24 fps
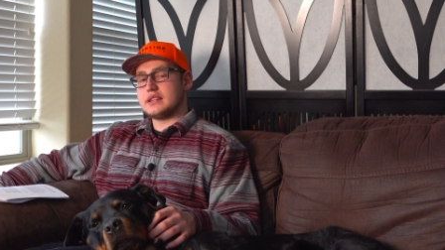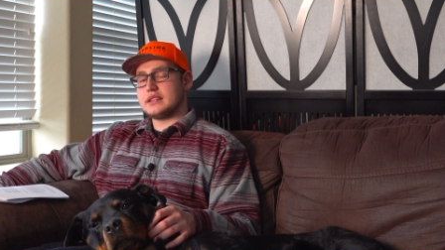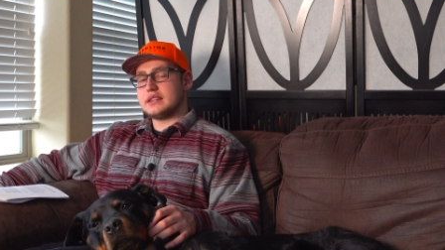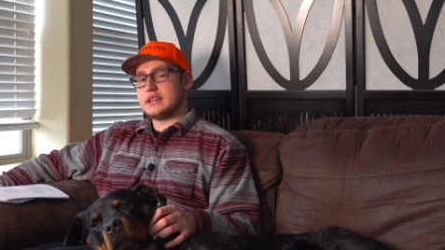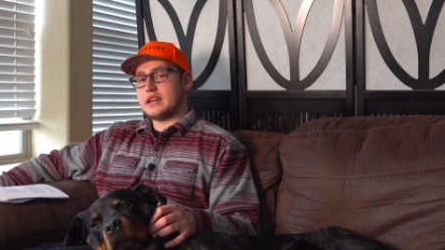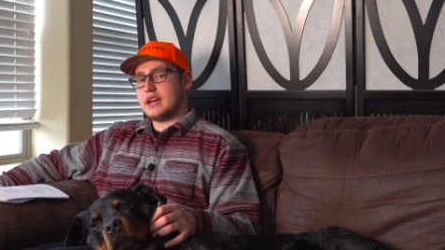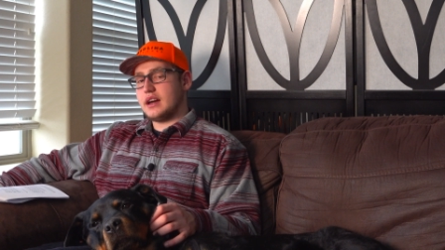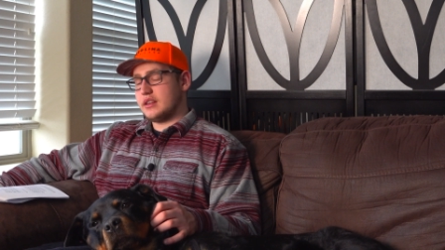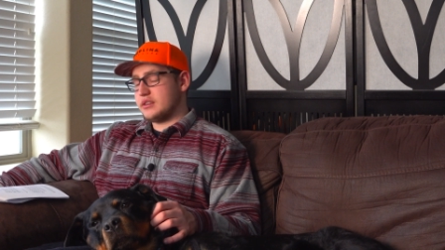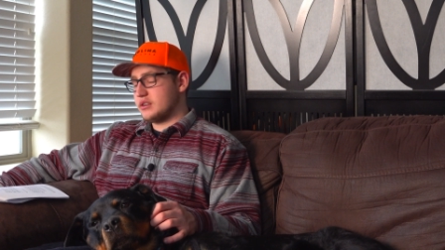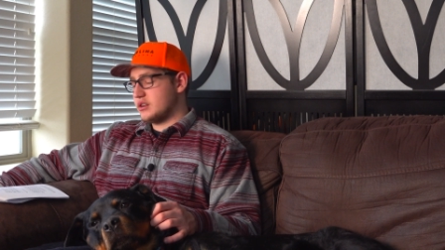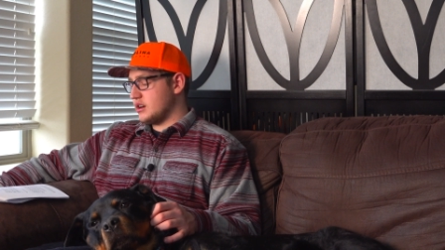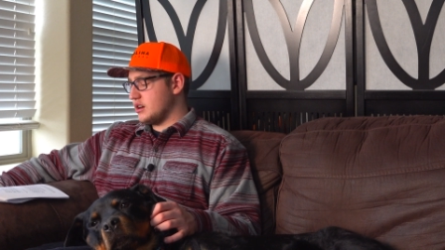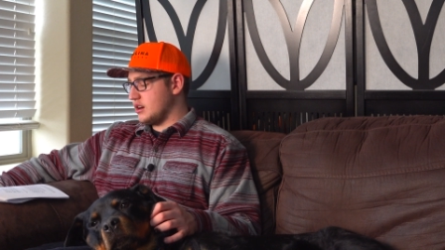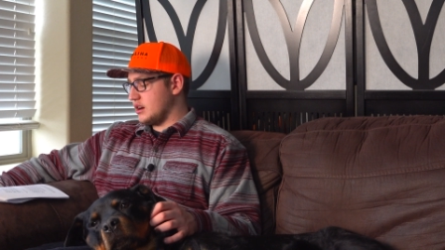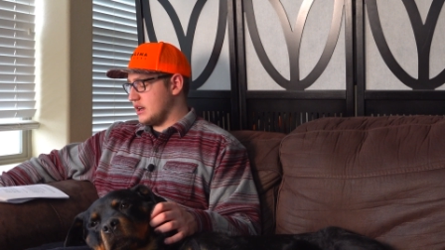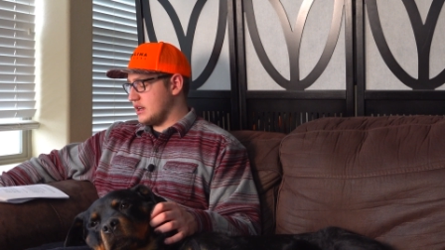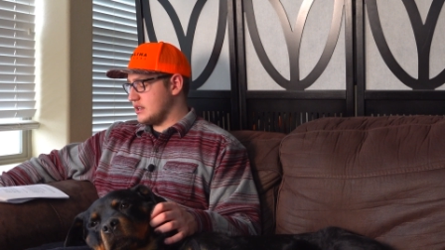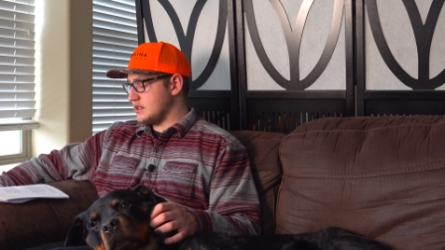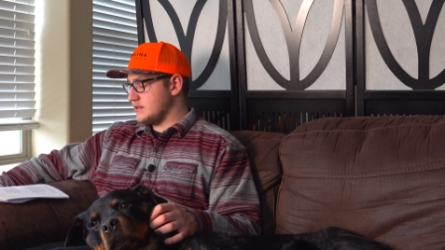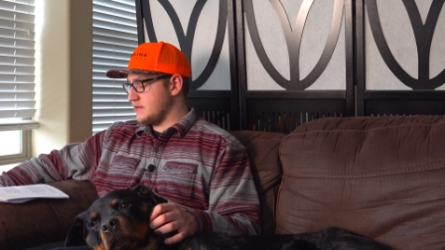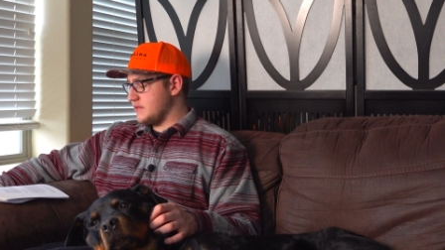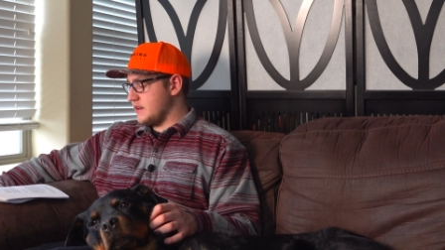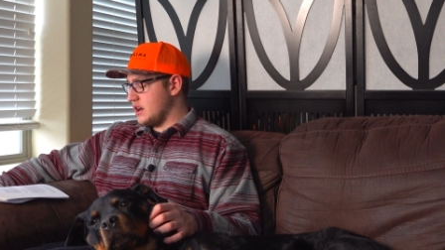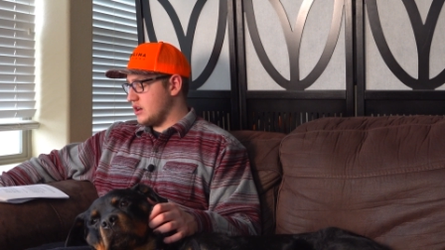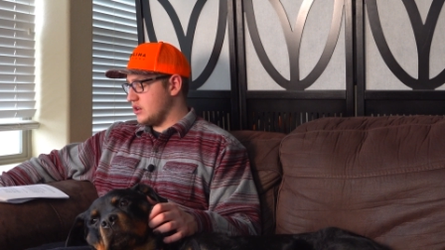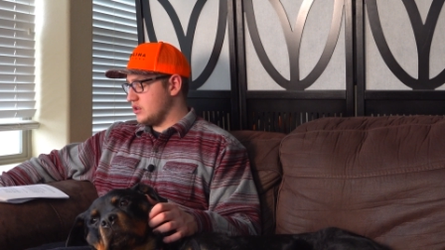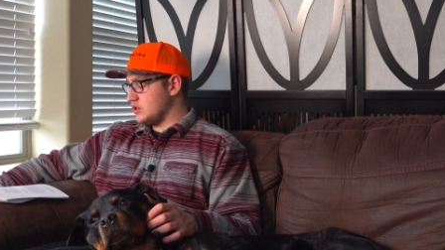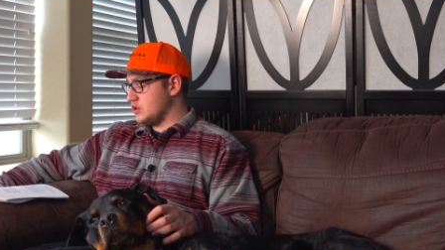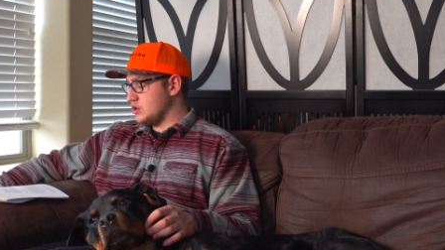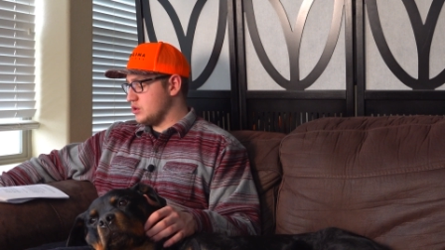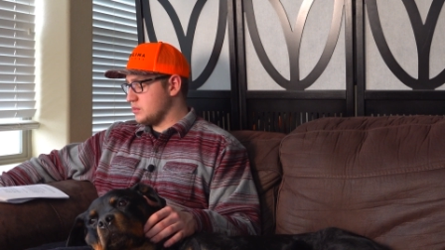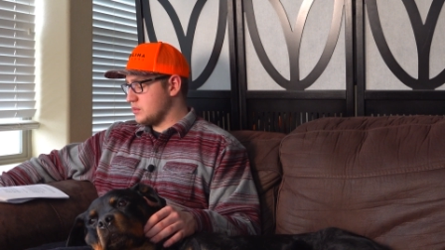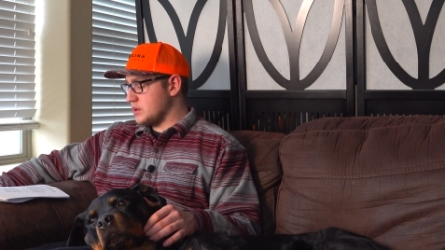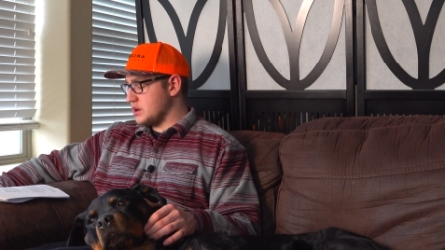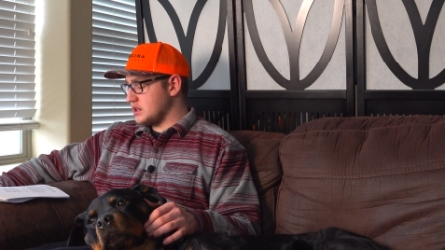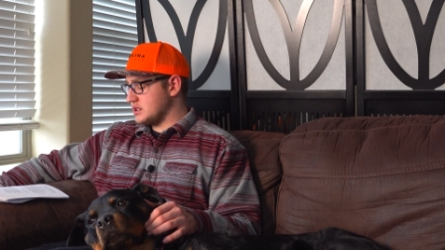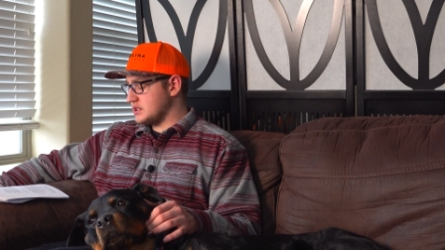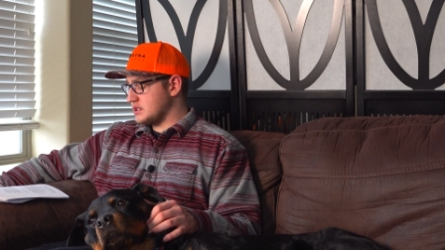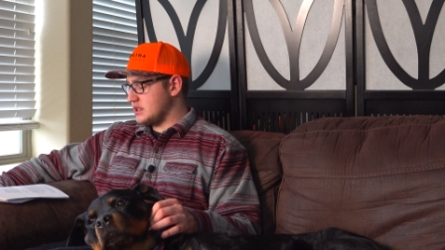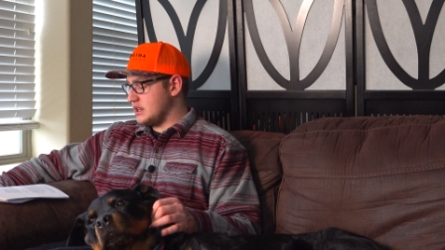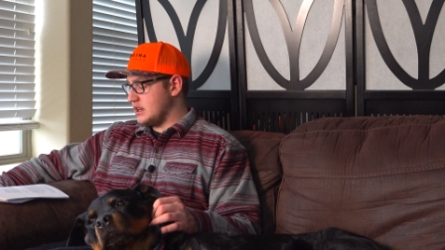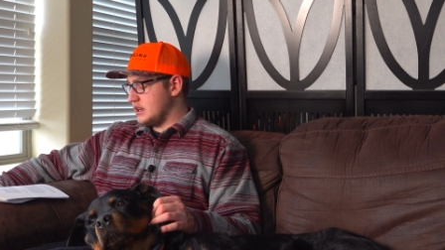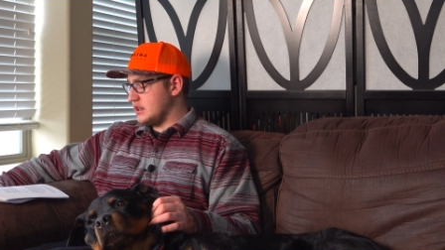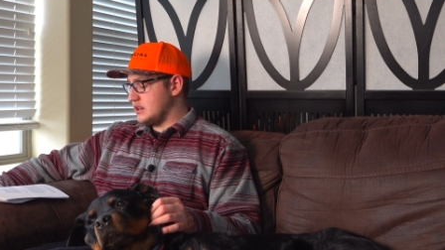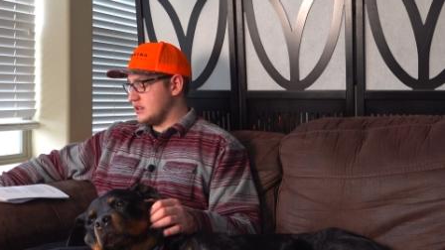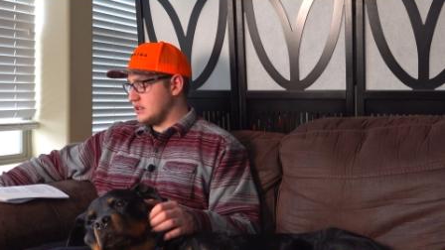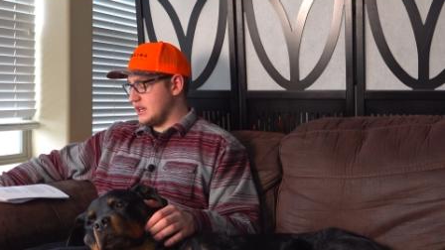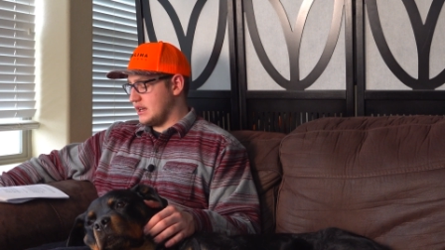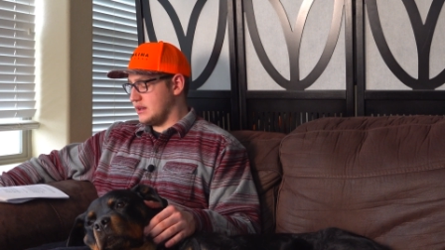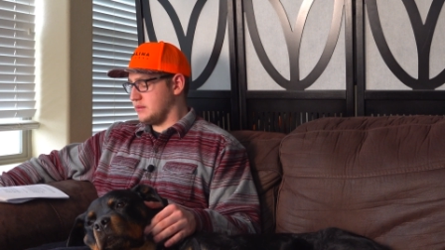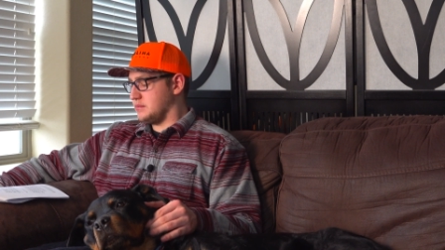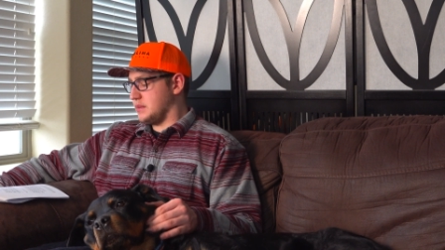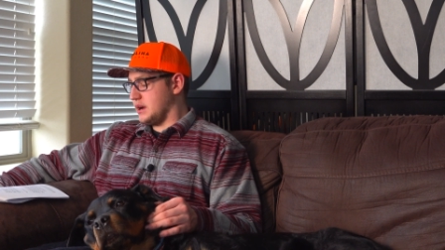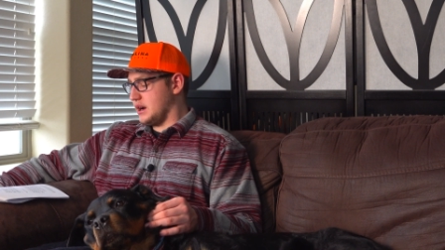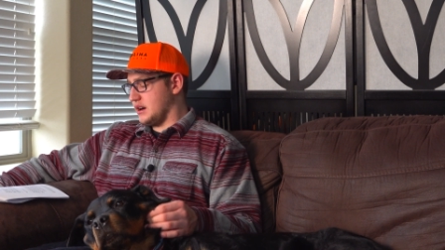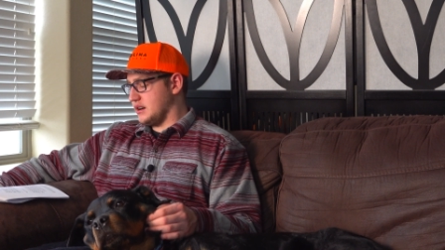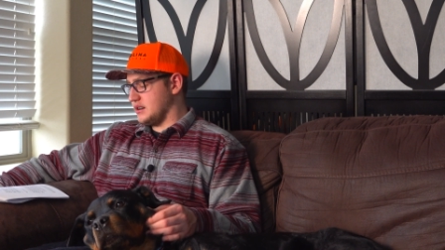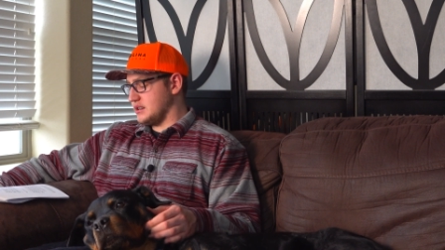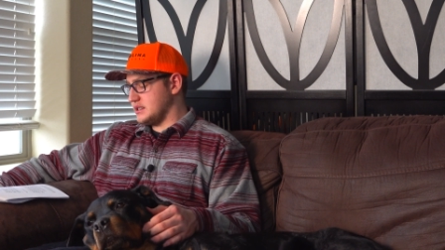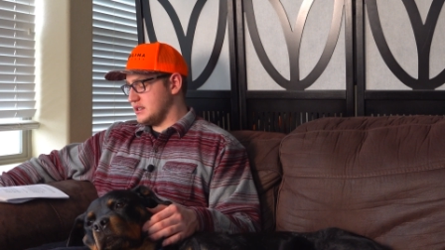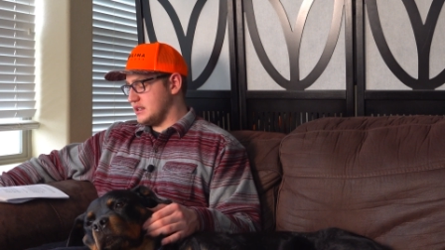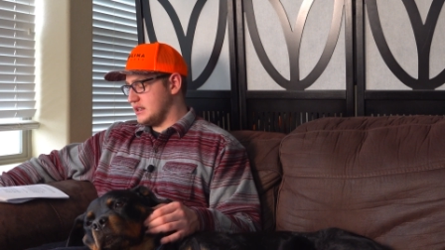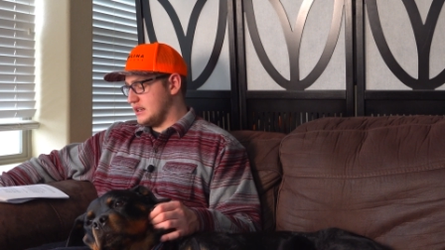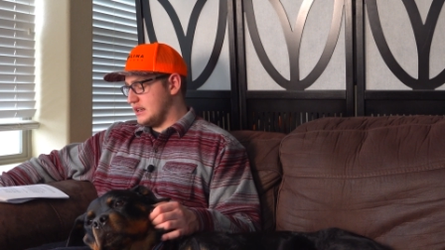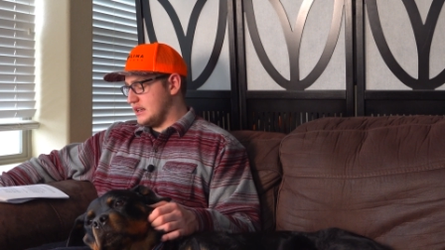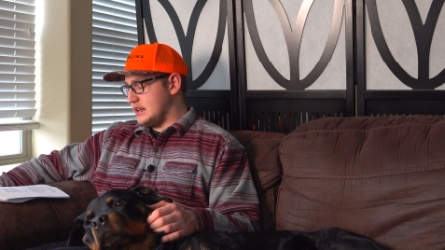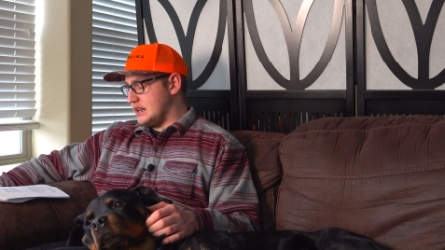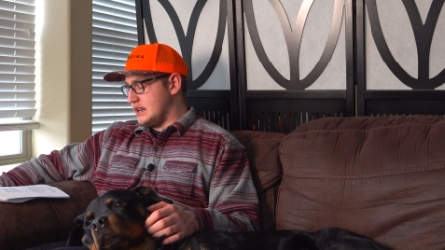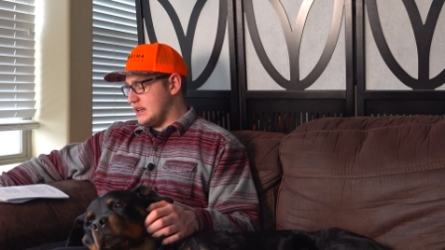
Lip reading: and the other has found numerous dead bears.